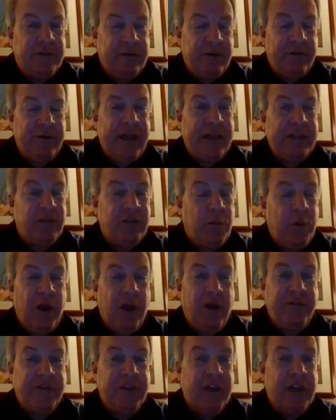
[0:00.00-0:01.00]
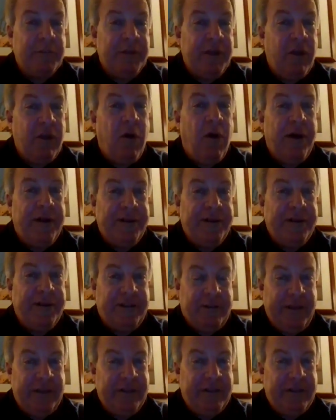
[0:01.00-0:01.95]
So that 12 is going to be awesome.